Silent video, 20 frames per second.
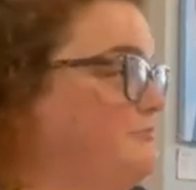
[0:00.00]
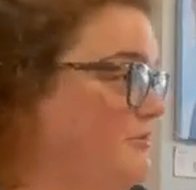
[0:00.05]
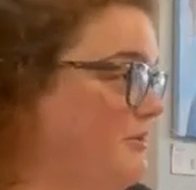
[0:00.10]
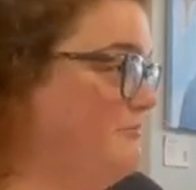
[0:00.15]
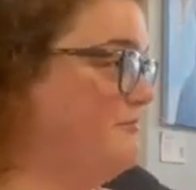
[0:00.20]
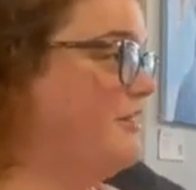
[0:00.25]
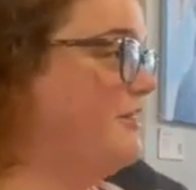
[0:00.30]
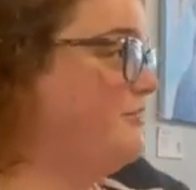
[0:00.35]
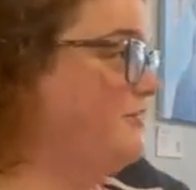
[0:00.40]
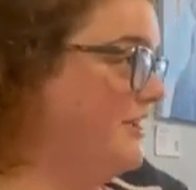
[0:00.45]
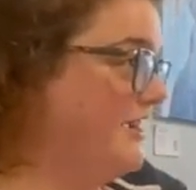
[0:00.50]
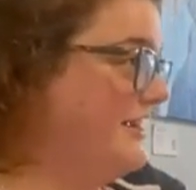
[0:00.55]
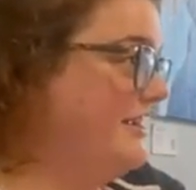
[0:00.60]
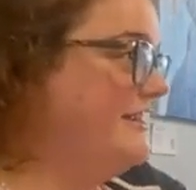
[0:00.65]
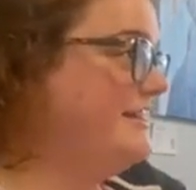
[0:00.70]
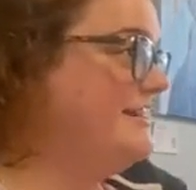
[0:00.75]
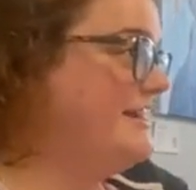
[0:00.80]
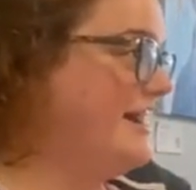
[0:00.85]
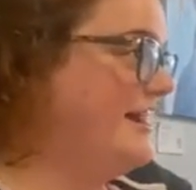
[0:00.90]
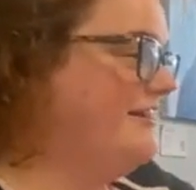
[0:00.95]
promote
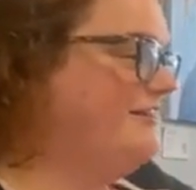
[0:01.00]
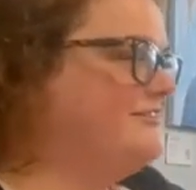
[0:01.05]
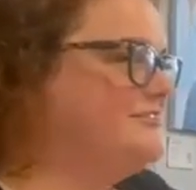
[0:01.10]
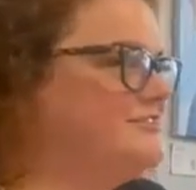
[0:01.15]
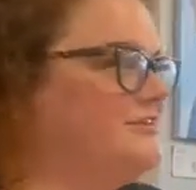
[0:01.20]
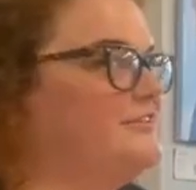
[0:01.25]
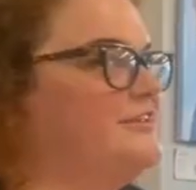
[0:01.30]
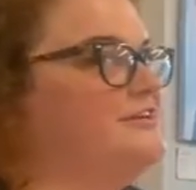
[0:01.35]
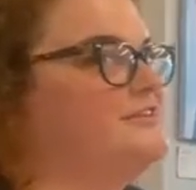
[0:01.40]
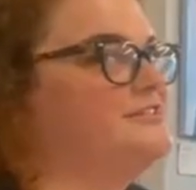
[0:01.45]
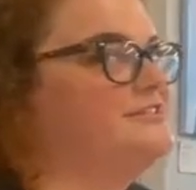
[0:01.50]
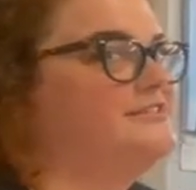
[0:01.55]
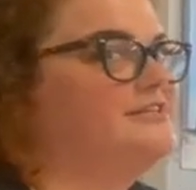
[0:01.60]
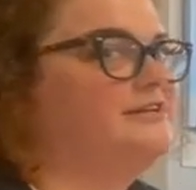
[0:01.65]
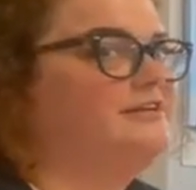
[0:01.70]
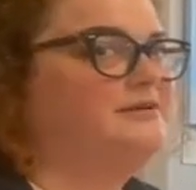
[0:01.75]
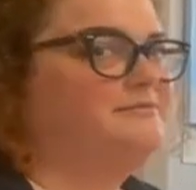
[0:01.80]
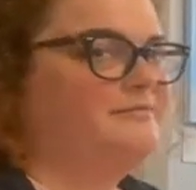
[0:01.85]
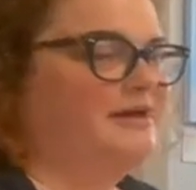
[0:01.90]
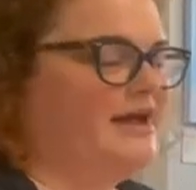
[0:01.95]
it now. So there's
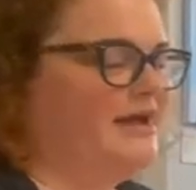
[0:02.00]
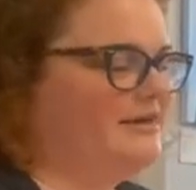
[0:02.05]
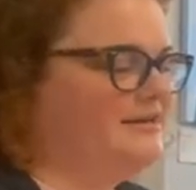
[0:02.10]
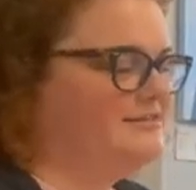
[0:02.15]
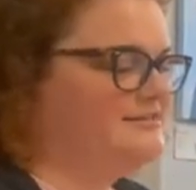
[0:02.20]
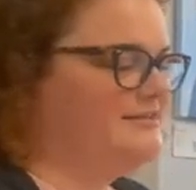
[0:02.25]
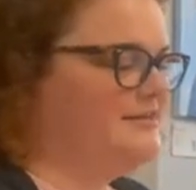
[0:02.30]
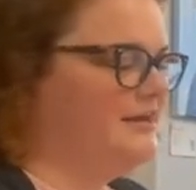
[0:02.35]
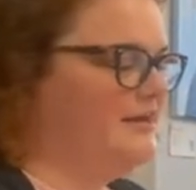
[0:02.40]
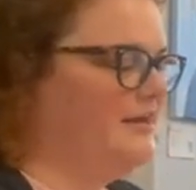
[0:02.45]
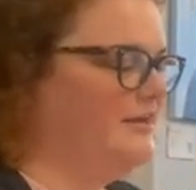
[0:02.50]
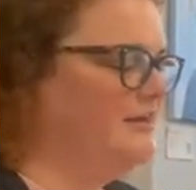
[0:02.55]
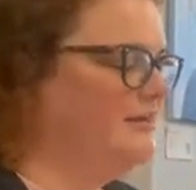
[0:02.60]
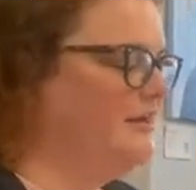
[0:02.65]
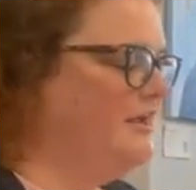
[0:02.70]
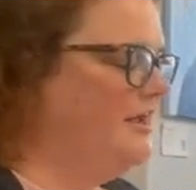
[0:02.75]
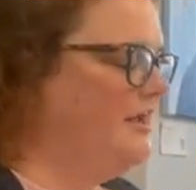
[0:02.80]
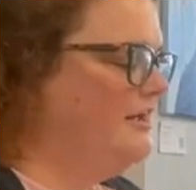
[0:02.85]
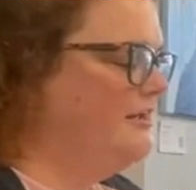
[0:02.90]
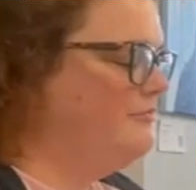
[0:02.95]
still a magazine,
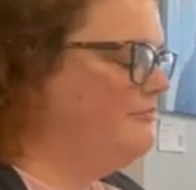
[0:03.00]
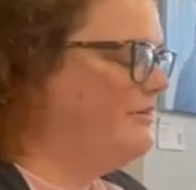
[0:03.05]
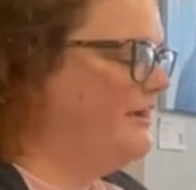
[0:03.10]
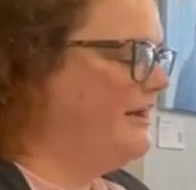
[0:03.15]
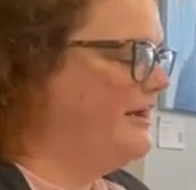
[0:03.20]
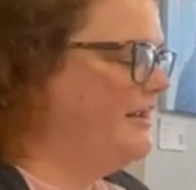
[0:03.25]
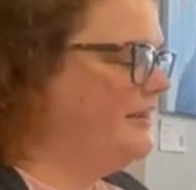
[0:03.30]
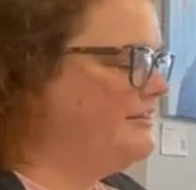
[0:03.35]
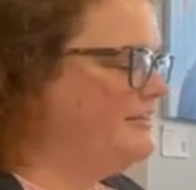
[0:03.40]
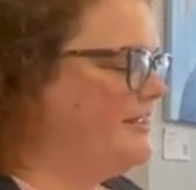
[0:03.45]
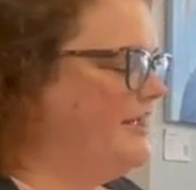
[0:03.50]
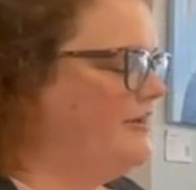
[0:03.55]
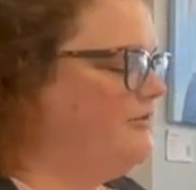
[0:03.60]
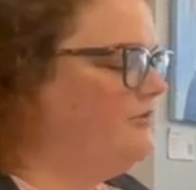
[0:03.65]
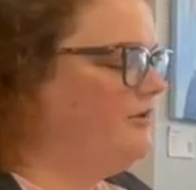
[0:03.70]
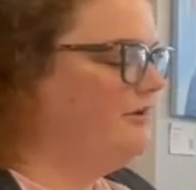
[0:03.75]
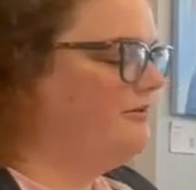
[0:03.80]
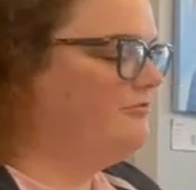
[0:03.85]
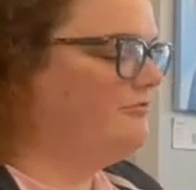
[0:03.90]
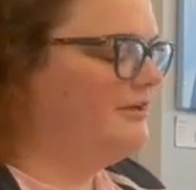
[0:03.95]
but they
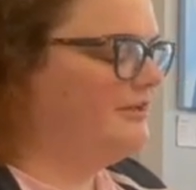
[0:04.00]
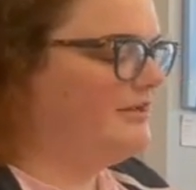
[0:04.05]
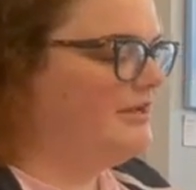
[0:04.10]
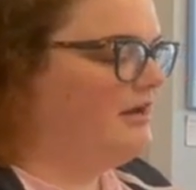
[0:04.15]
work really